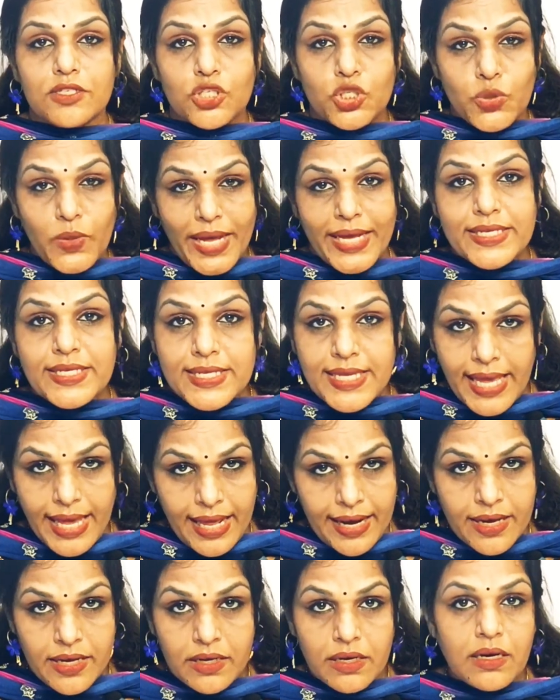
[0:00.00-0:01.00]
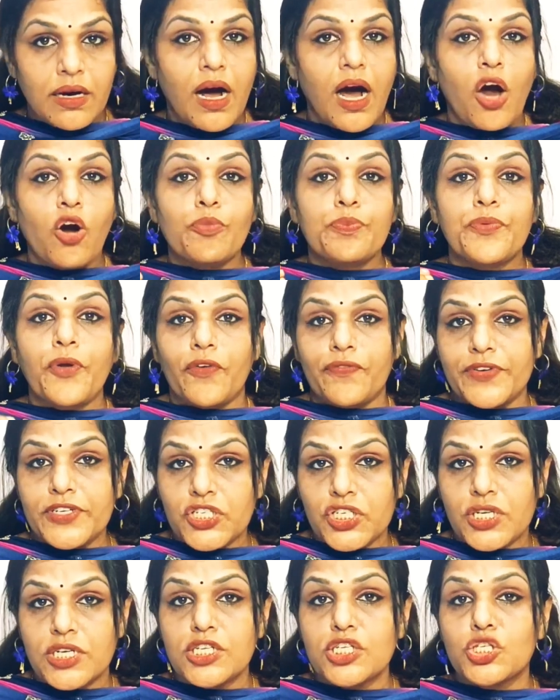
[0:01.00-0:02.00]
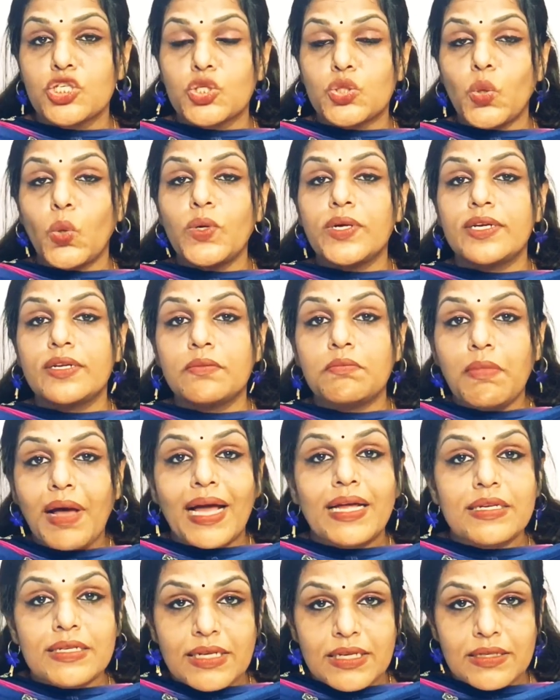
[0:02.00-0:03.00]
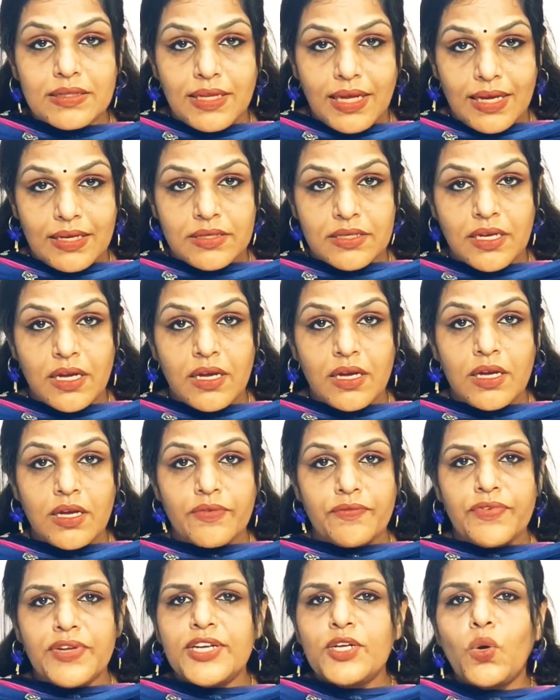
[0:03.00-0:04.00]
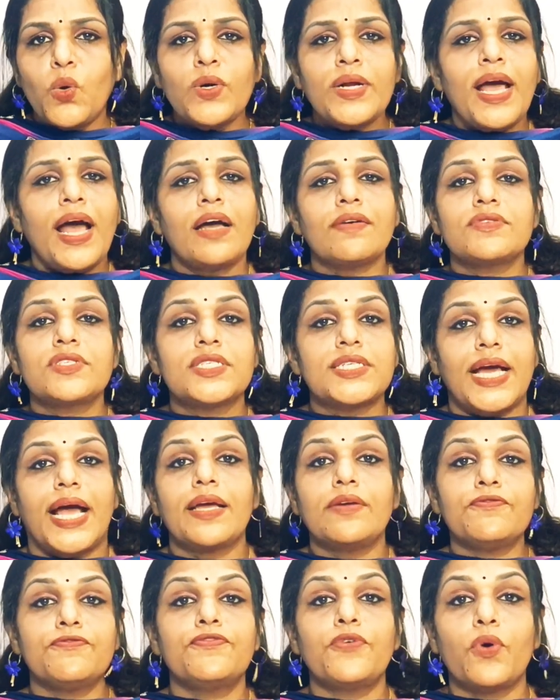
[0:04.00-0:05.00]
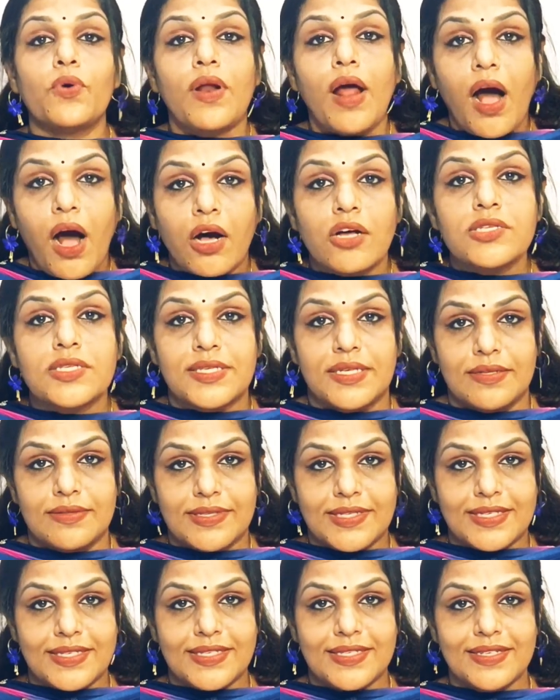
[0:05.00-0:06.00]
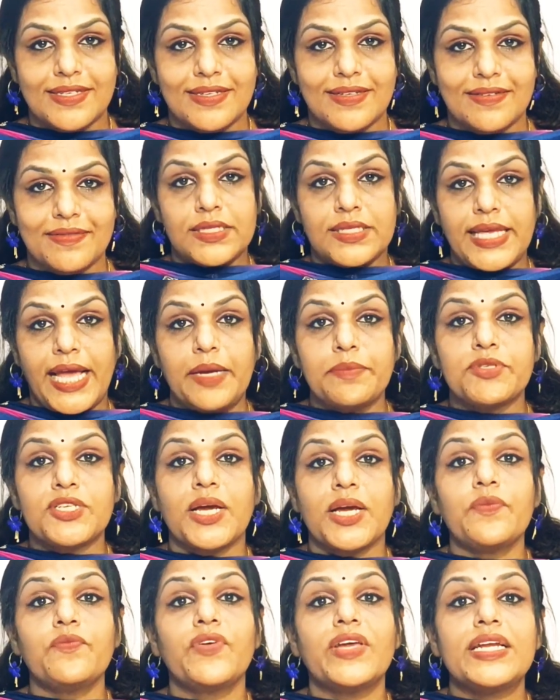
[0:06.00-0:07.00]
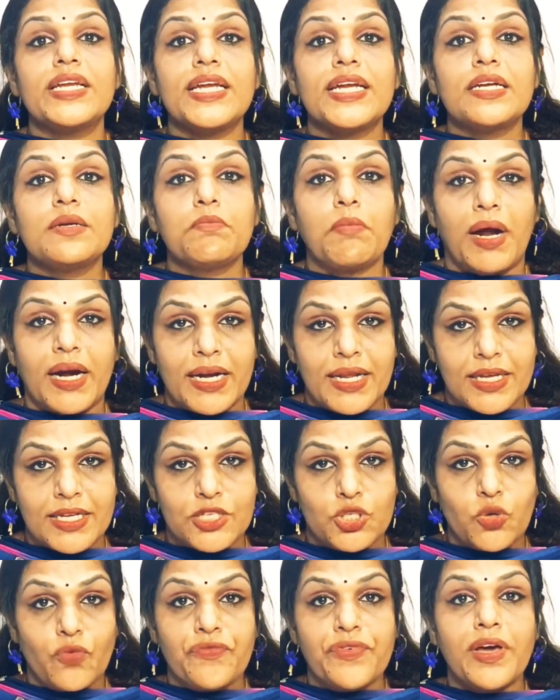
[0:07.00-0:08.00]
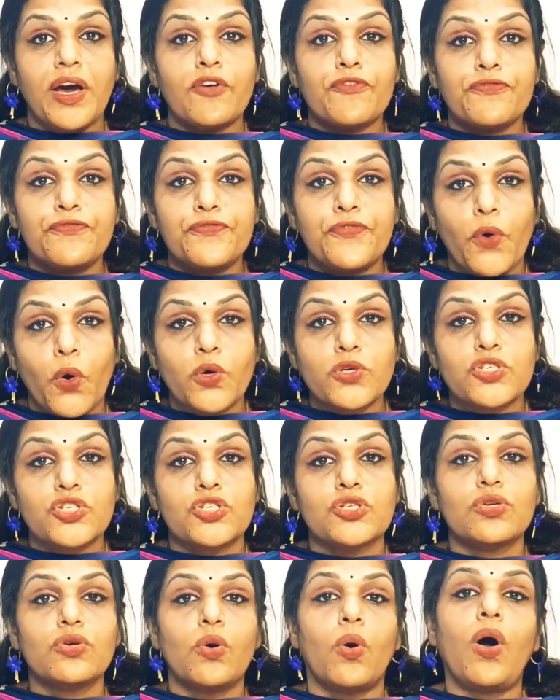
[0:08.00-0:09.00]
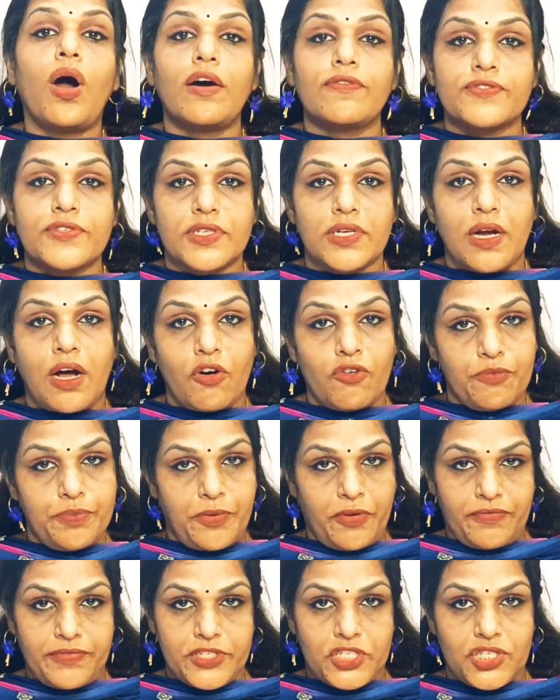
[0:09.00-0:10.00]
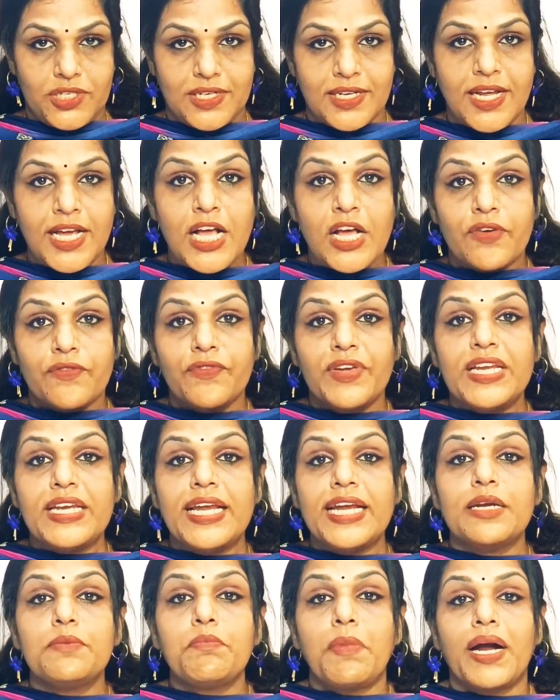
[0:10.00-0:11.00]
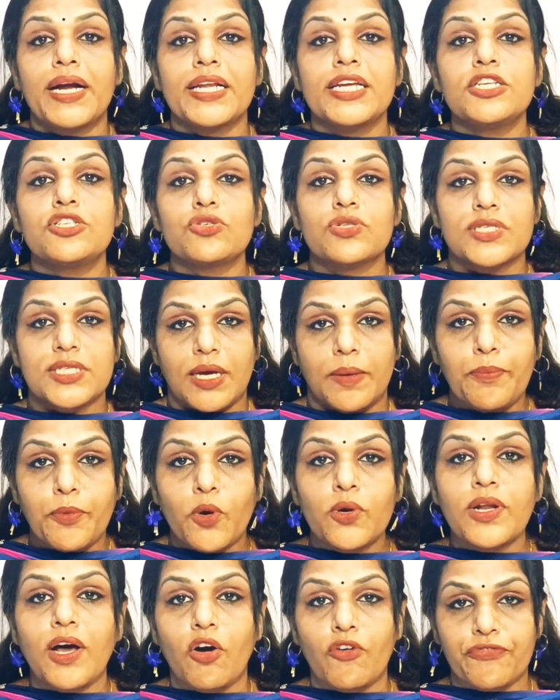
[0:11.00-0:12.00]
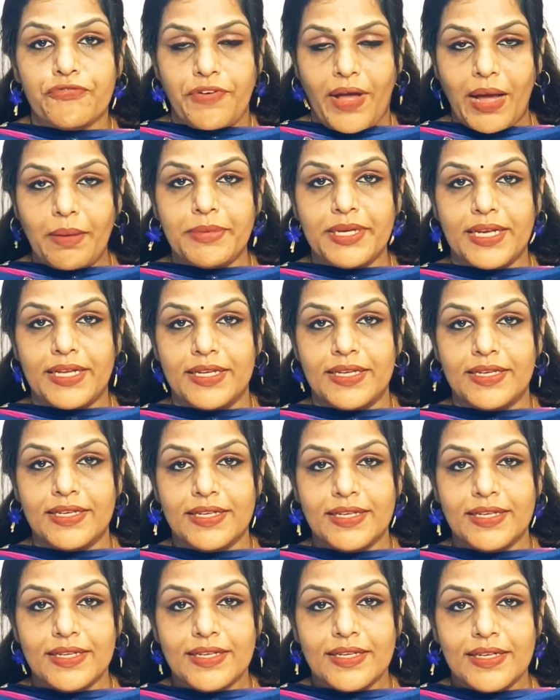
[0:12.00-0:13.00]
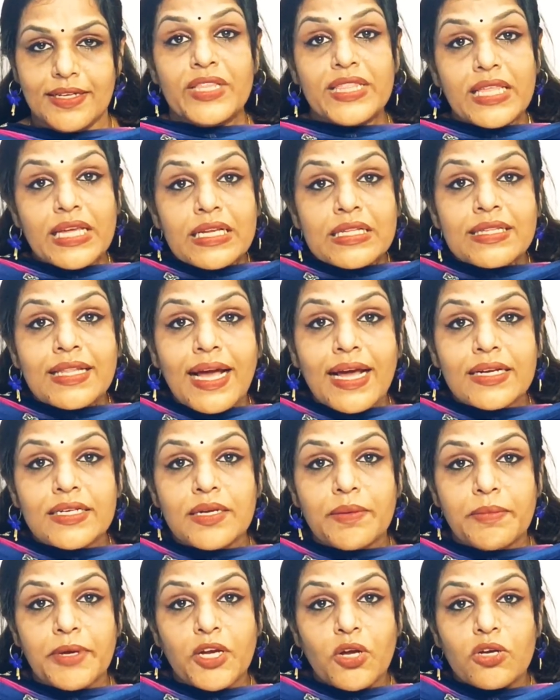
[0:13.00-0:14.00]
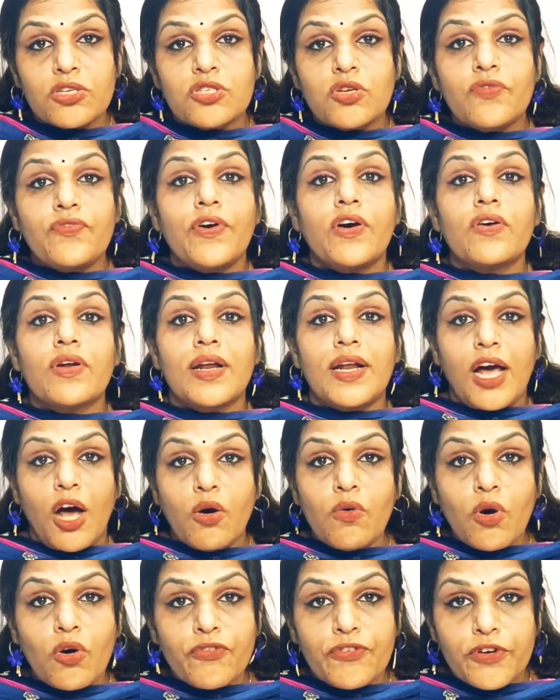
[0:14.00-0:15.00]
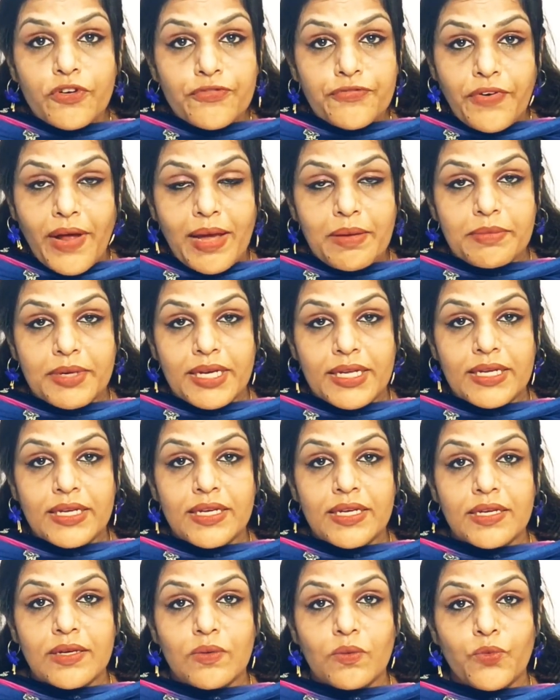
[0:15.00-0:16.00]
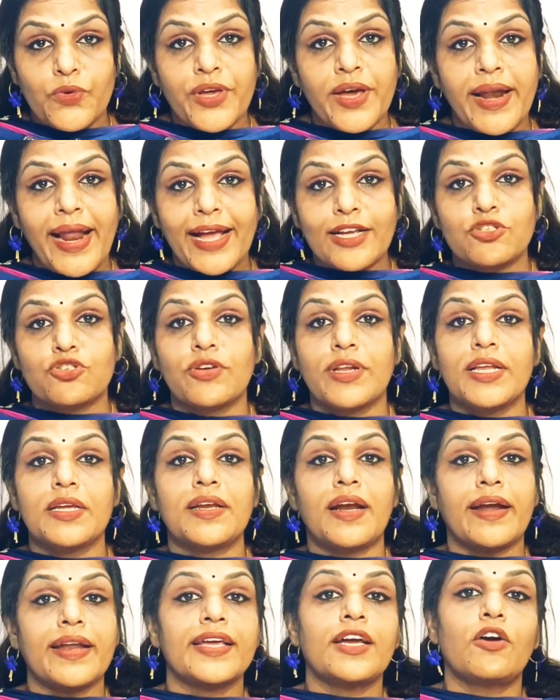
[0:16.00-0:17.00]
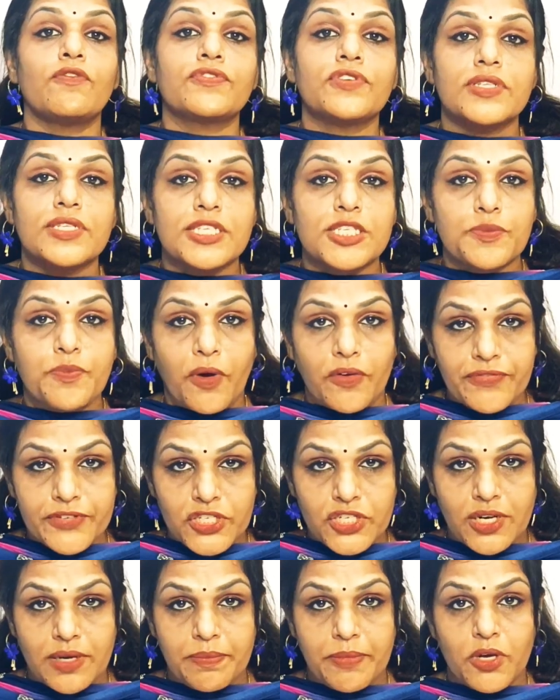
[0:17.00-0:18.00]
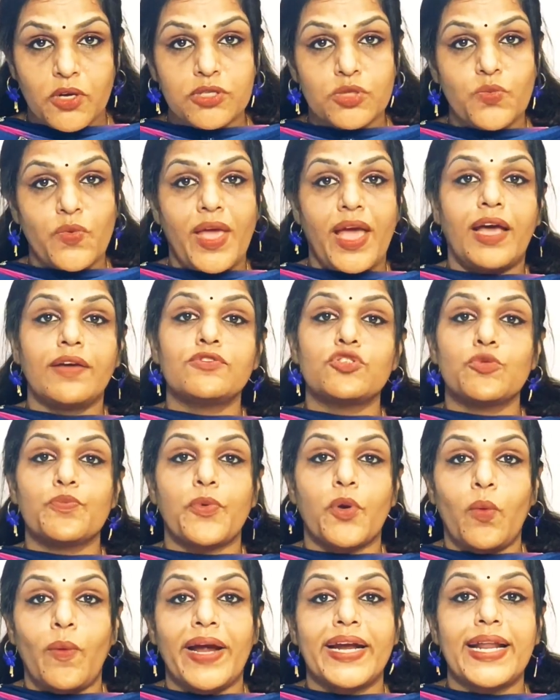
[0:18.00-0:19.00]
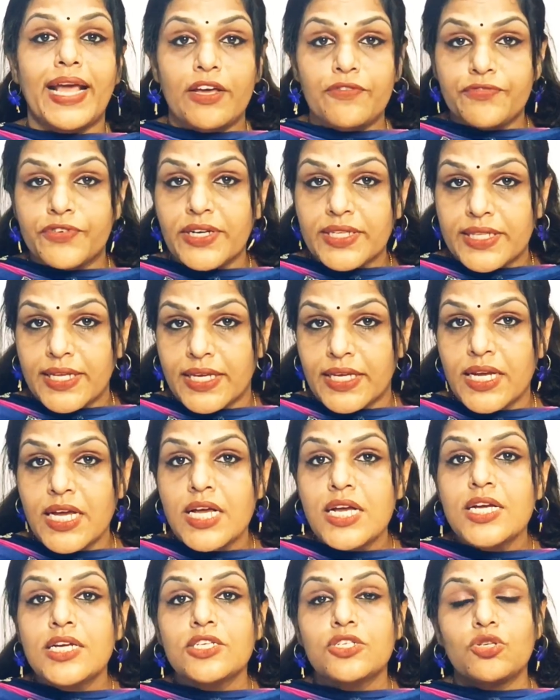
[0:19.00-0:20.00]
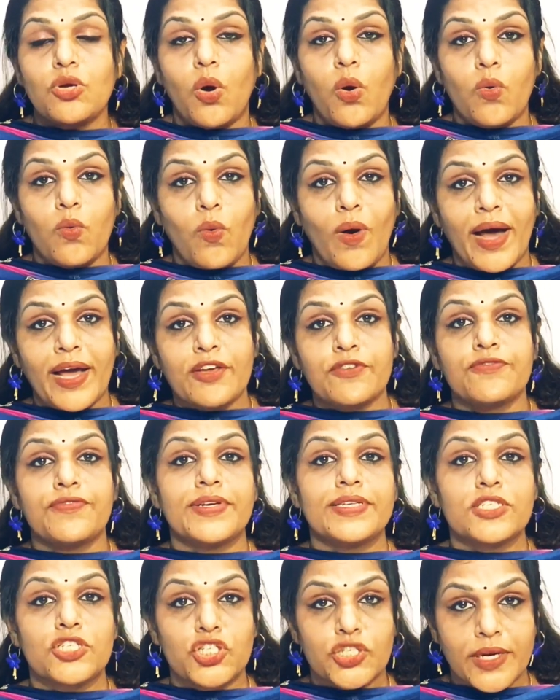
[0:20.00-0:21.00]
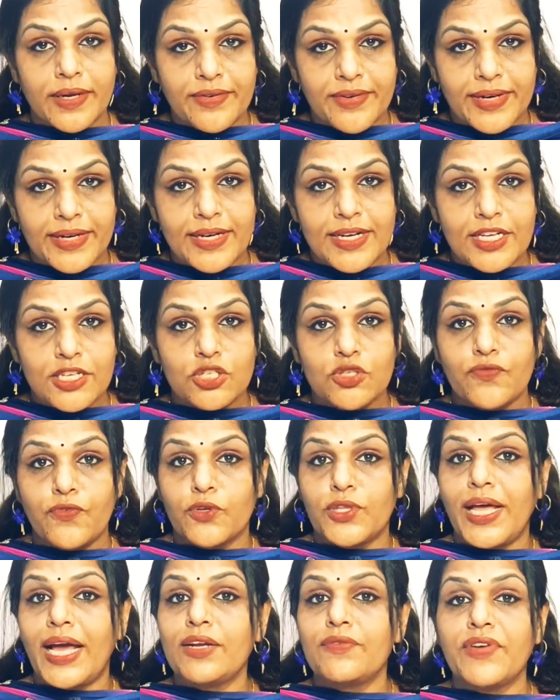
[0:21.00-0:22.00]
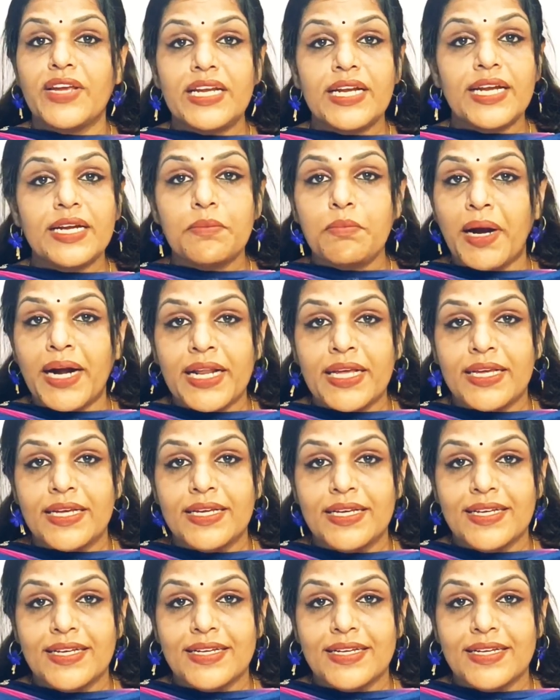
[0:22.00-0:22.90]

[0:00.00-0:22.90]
Today's career, our profession is so demanding that we don't have time for ourselves. At the same time, we need money. So we are forced to go after our profession. We need money to support our family. We think that because of our love of our family, we are actually running after this profession because we have to provide everything to our wife and children. So for that, we need money.